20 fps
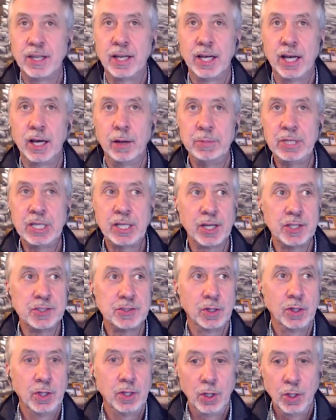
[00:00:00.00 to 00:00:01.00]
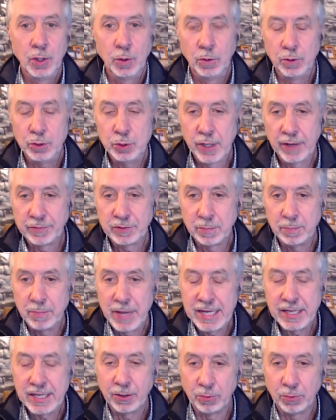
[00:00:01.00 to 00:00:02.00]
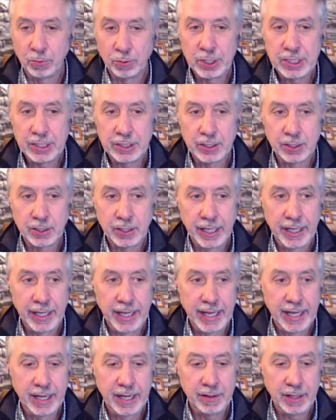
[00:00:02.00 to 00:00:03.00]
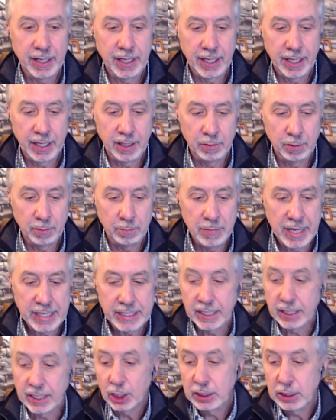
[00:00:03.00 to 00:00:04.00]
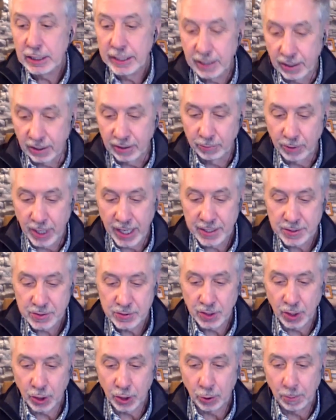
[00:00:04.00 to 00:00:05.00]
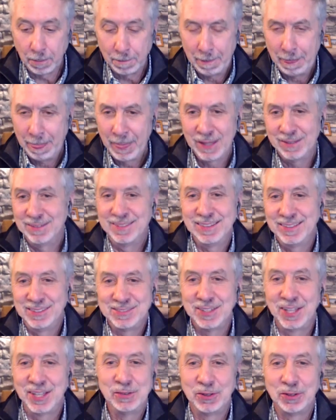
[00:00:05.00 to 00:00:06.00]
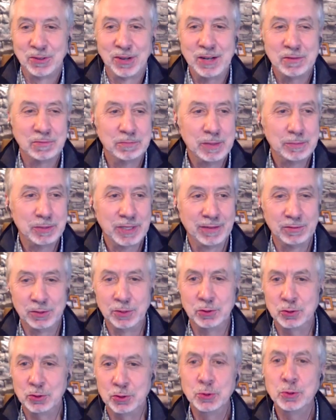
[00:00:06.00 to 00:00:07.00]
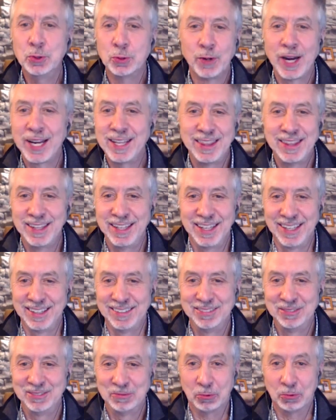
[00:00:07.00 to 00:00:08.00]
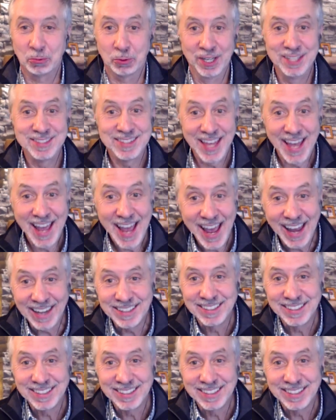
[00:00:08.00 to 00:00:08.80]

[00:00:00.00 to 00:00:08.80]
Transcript: uh, because you have to make it real and and make it clear, right? So there's another one great when people have like, do the right thing. What is that?